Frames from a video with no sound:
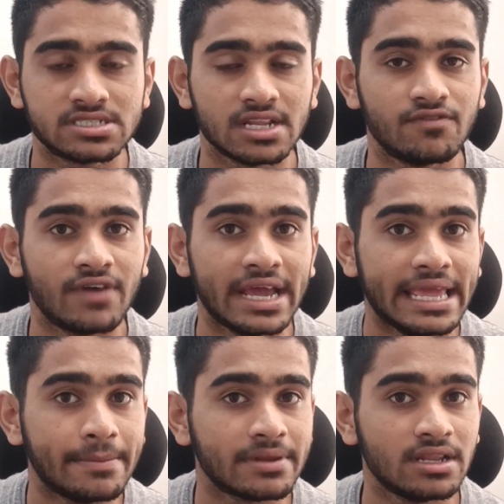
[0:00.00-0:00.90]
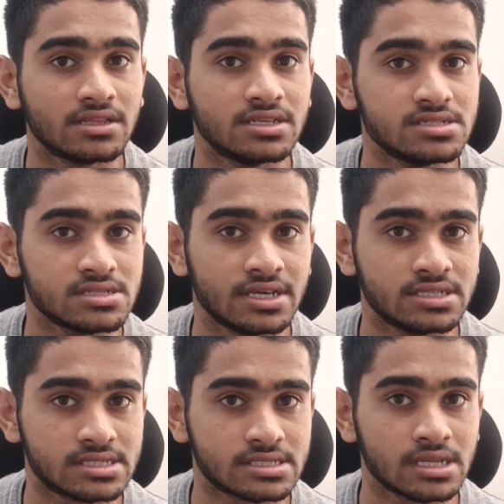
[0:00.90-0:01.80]
but still, why I'm telling this
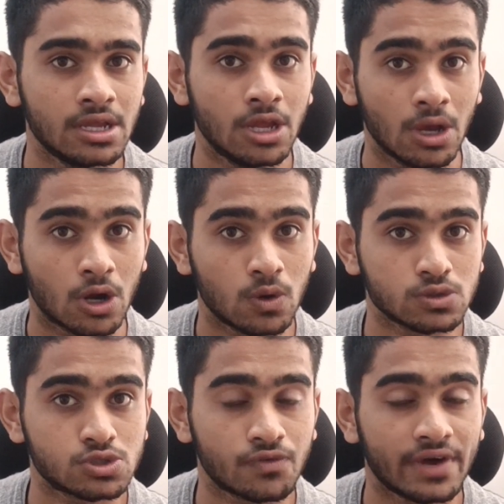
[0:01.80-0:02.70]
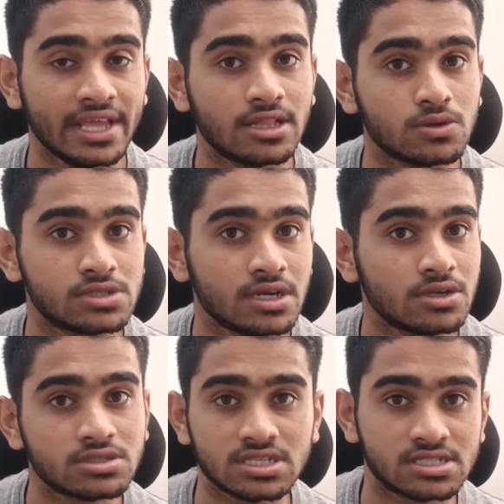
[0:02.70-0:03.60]
is close to 5,000
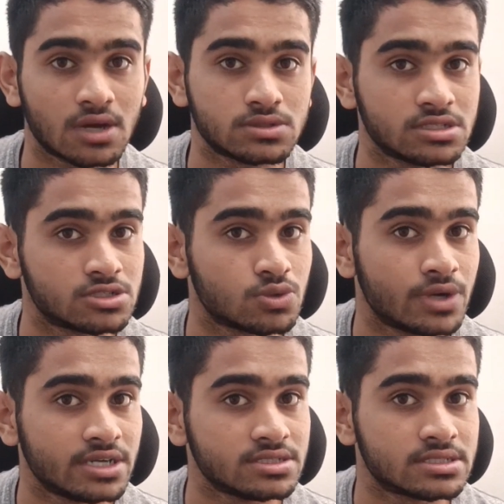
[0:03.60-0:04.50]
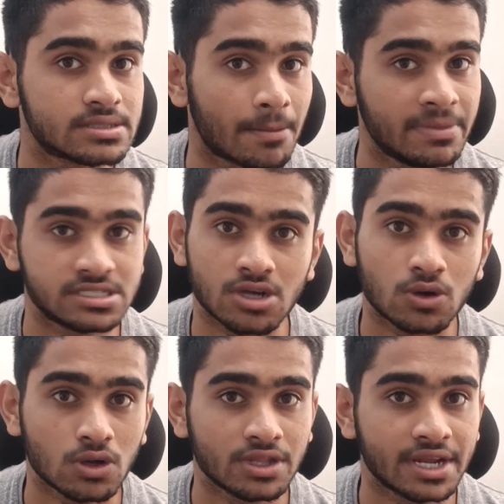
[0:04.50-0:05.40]
to 6,000 students missed
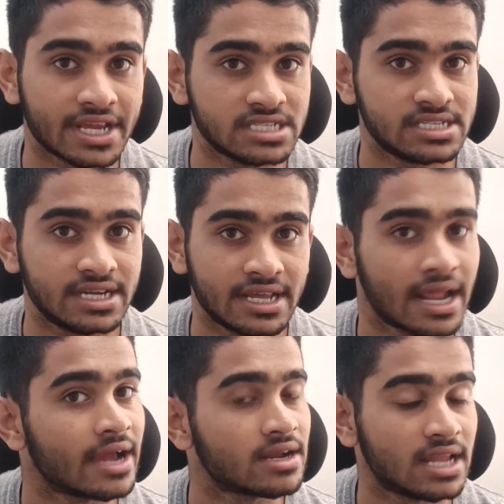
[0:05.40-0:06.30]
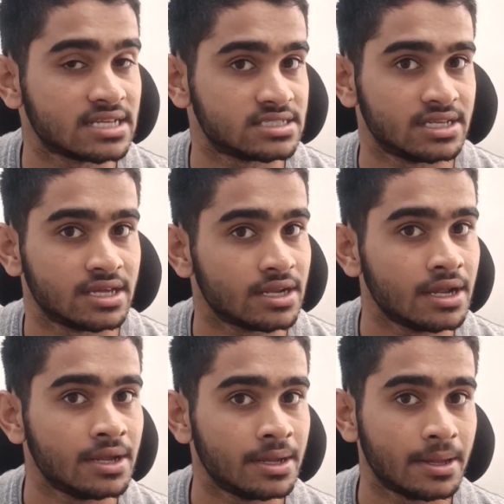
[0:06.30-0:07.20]
out on their KCET rank last year
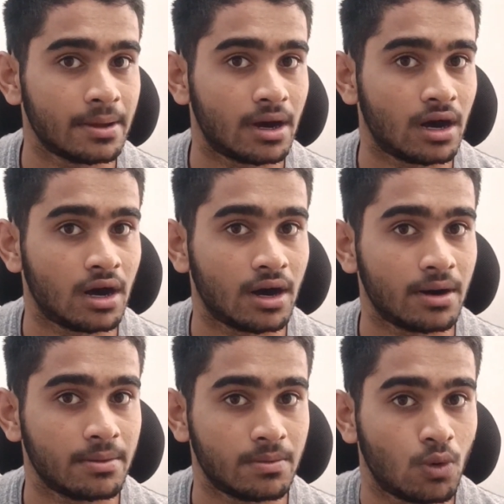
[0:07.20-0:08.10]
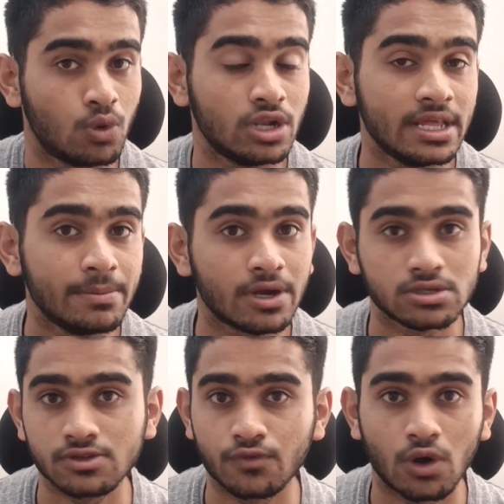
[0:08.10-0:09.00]
only
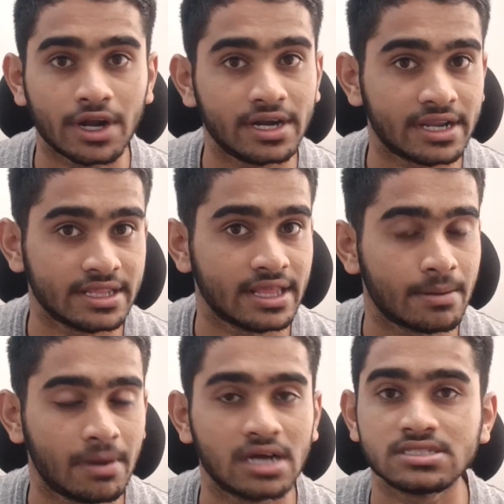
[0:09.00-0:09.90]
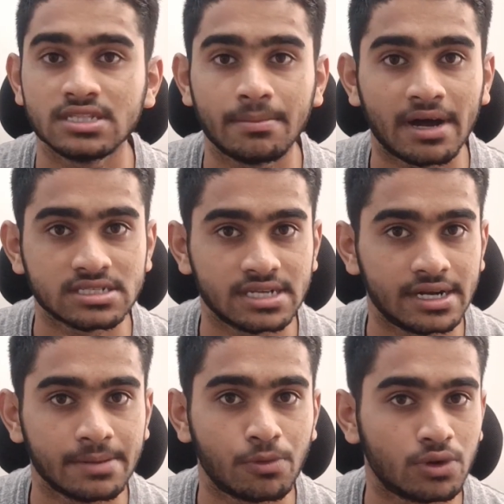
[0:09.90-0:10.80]
because of not entering their marks in the marks
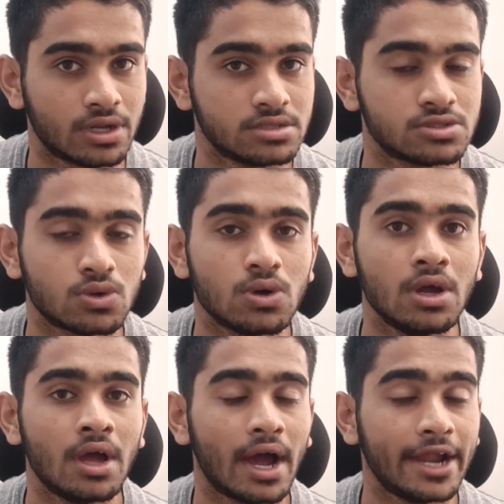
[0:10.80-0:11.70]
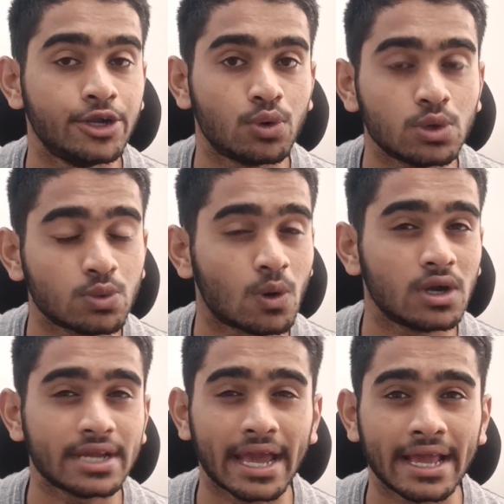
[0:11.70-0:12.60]
entry portal. So I don't
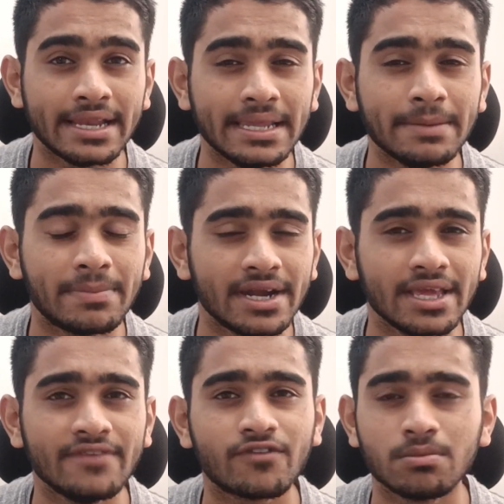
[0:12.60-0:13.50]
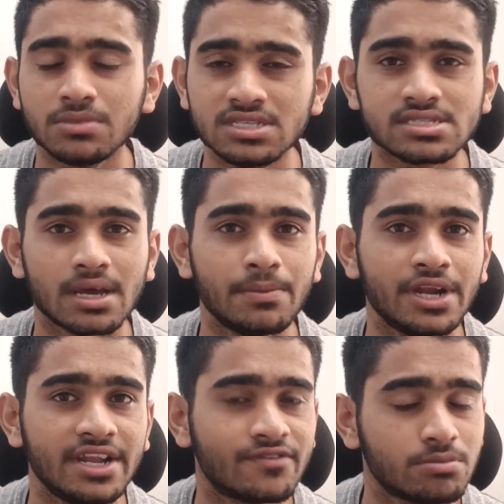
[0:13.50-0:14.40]
want anybody from this
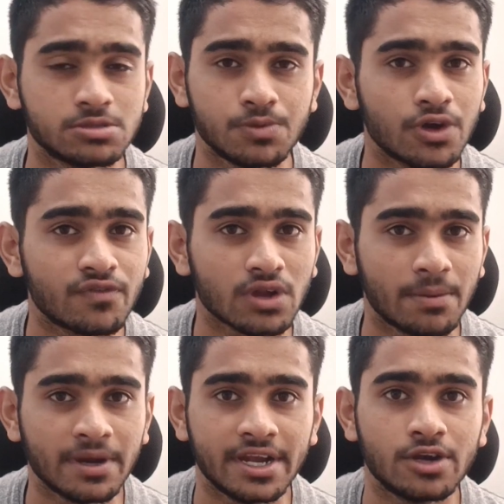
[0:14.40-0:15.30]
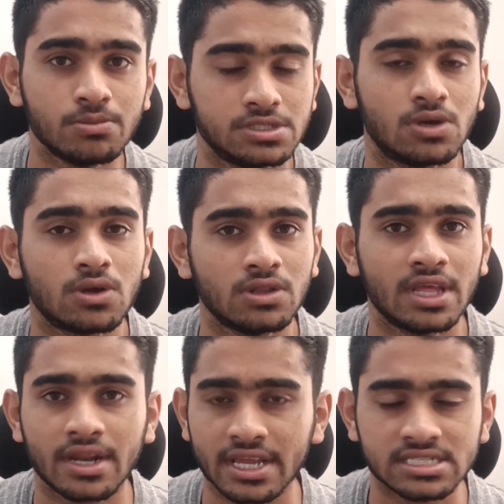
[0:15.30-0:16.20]
community, from this beautiful community, to miss out on
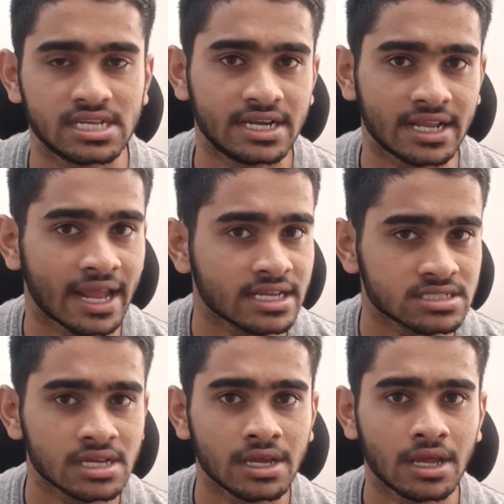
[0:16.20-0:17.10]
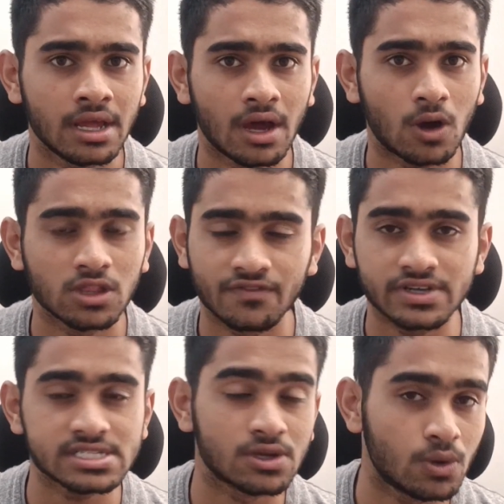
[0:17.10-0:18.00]
their KCET ranks on the
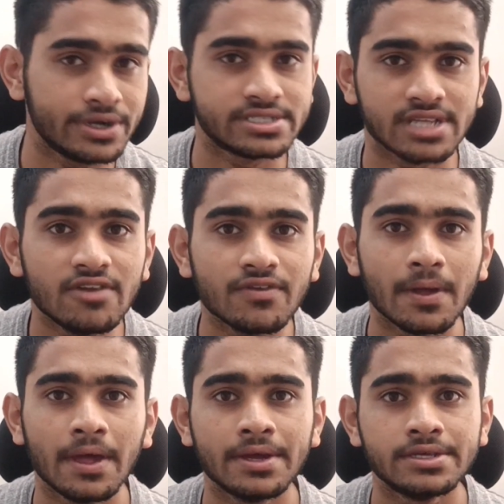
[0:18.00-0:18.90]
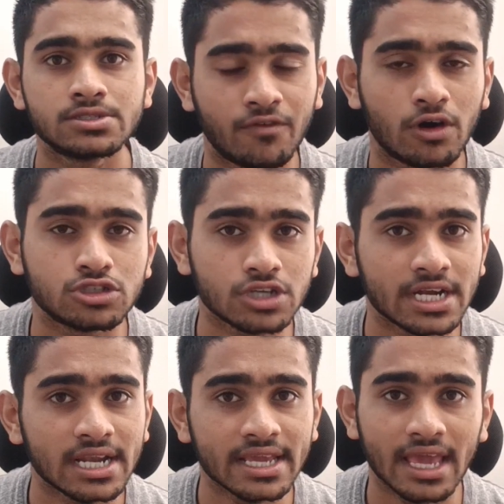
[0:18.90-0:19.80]
first go itself.
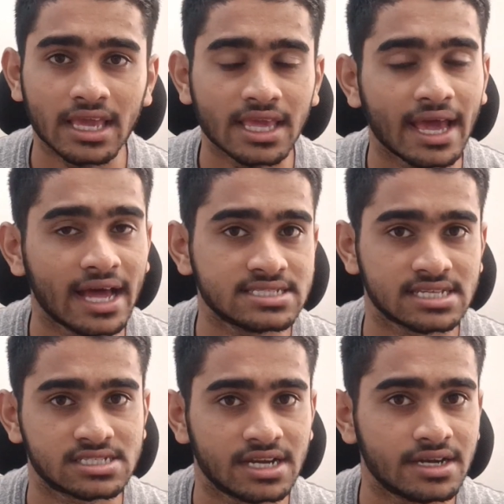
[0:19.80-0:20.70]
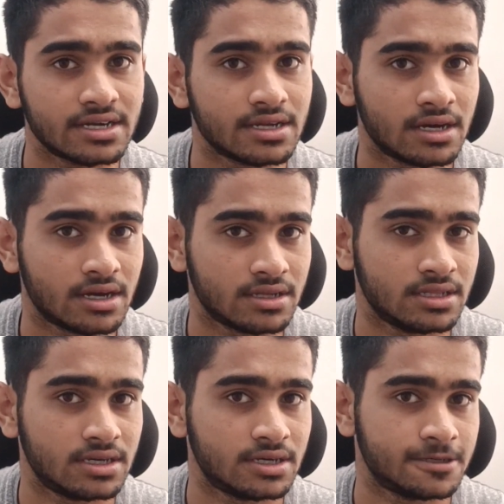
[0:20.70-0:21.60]
Fortunately, KEA has extended
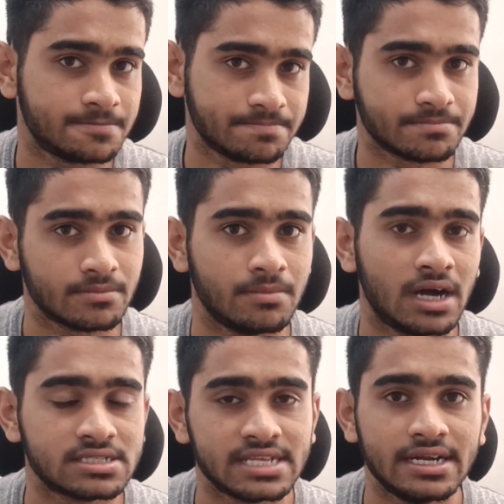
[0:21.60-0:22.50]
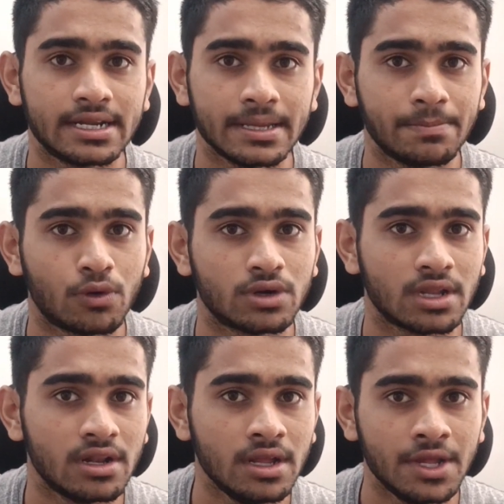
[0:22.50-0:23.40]
the marks entry
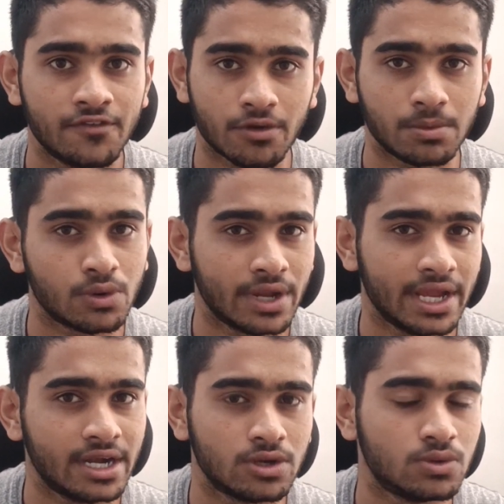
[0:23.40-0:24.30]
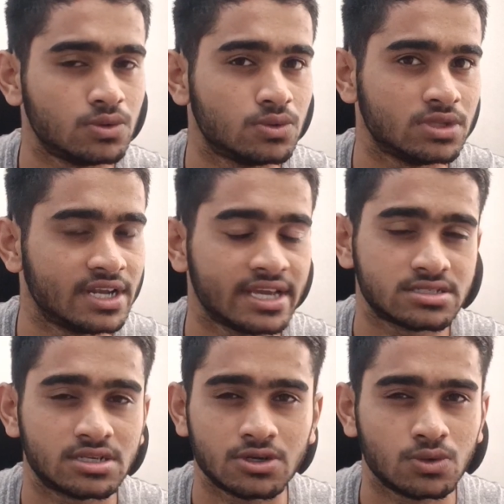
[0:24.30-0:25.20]
portal from today to the
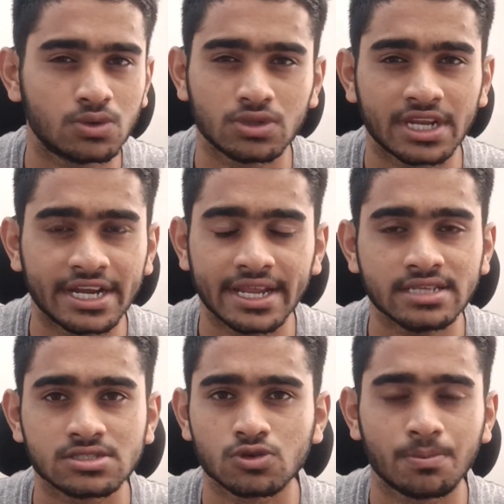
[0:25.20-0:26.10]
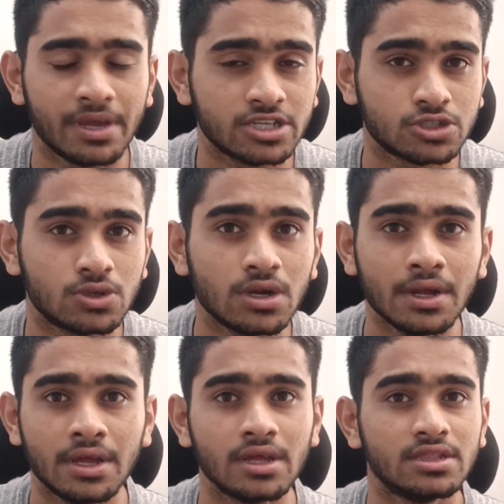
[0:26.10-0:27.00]
next 2 to 3 days. So make sure
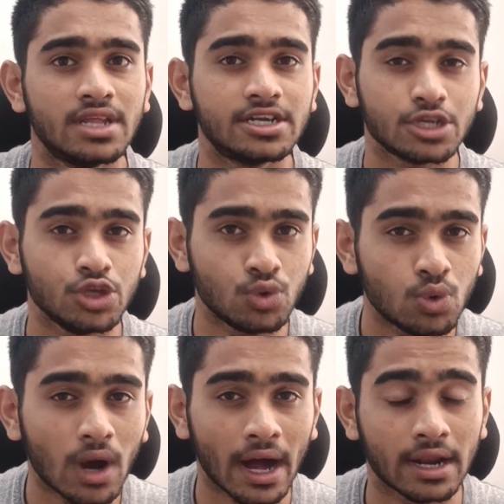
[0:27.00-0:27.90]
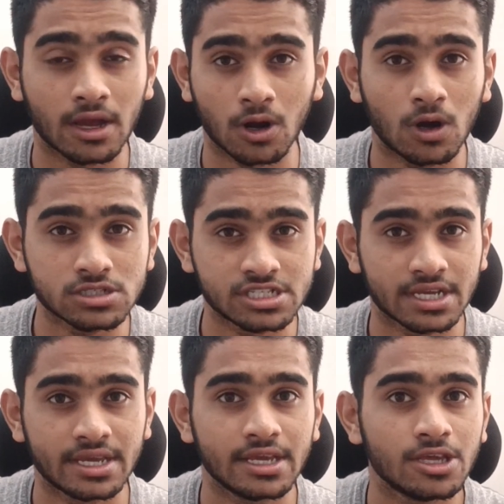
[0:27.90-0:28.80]
that you are
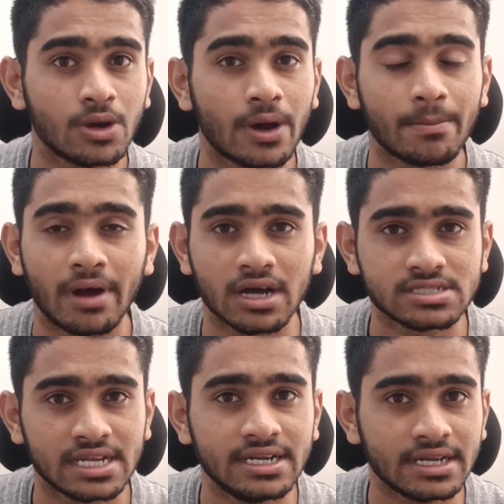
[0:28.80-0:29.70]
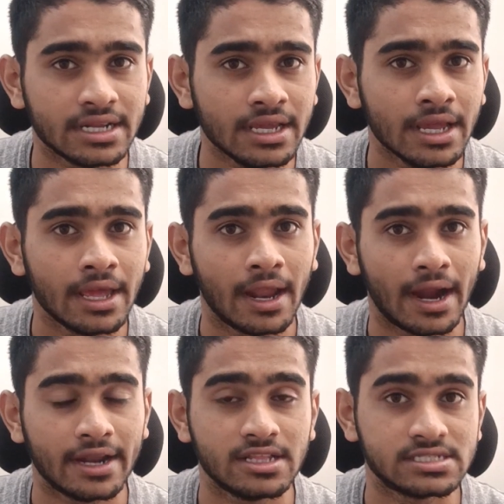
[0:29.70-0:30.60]
cross-checking your marks entry
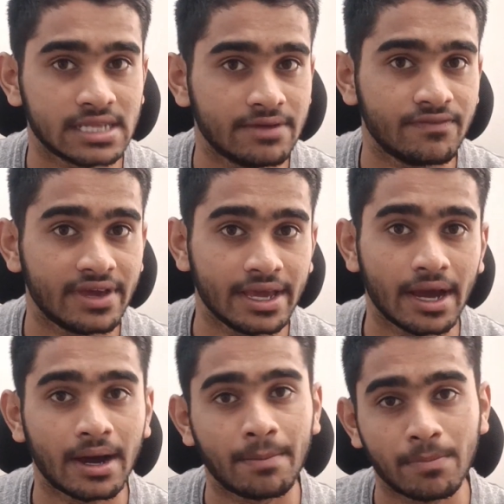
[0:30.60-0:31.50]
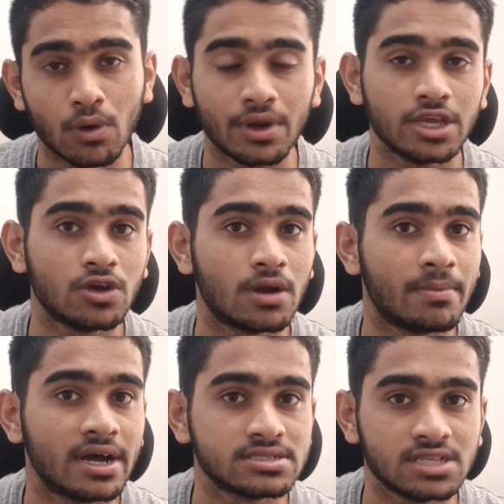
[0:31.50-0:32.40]
and in the same way uploading your
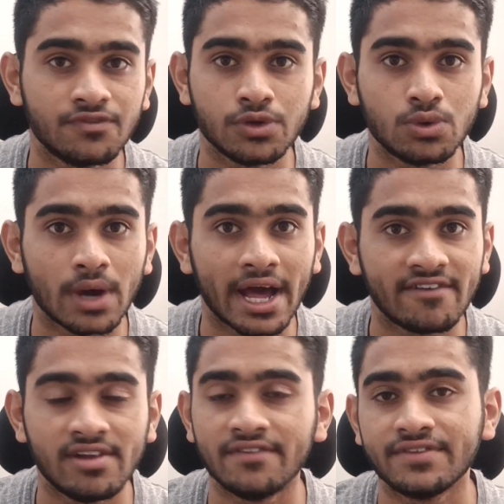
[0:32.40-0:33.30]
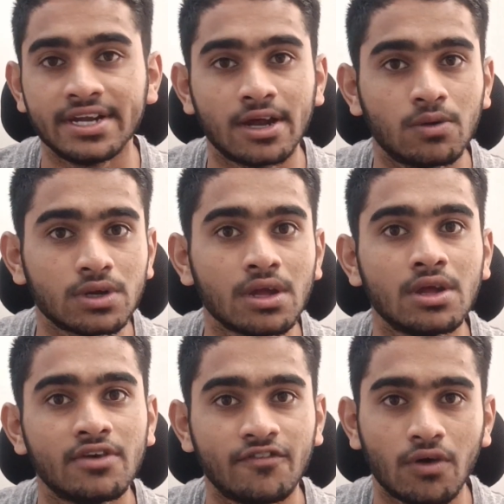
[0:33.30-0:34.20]
marks if you have left it out
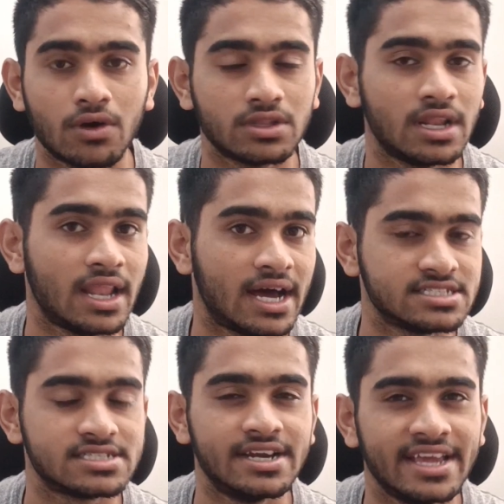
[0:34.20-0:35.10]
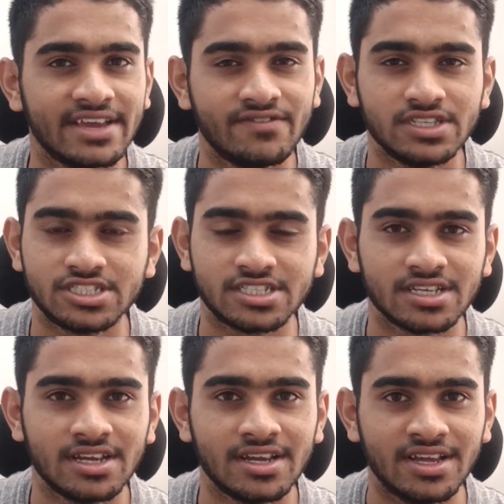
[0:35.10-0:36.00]
for the last day,
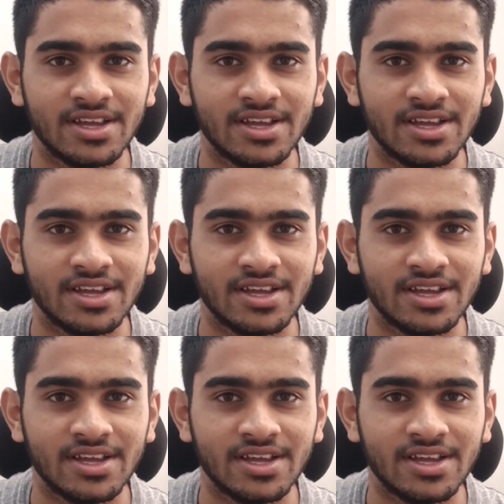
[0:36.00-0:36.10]
which